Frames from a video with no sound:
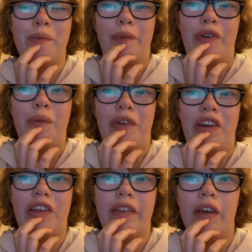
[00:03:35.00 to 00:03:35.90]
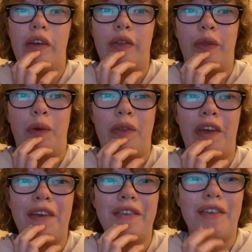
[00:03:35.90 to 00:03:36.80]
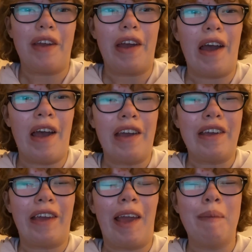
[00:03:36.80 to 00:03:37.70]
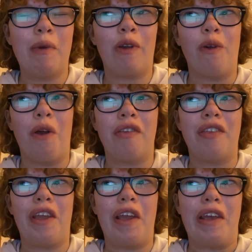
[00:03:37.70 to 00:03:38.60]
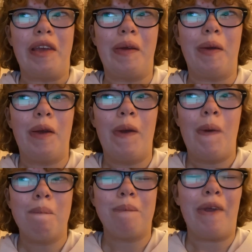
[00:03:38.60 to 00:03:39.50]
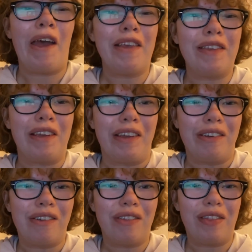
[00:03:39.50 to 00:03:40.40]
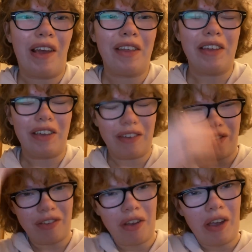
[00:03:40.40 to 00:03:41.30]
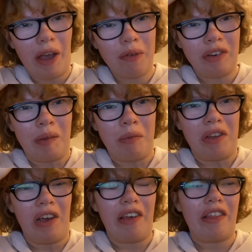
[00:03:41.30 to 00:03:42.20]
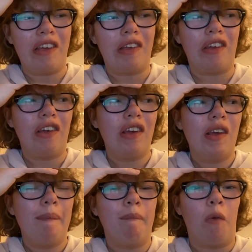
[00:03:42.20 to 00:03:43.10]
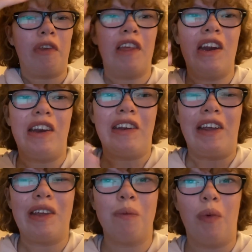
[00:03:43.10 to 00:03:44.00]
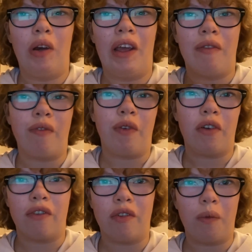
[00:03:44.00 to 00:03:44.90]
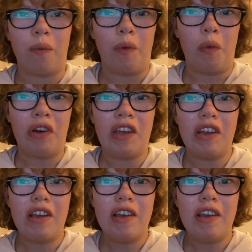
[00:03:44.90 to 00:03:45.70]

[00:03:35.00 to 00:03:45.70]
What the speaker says: rereading through this, I came across a passage that stuck out to me, I think, more than it did when I first wrote it.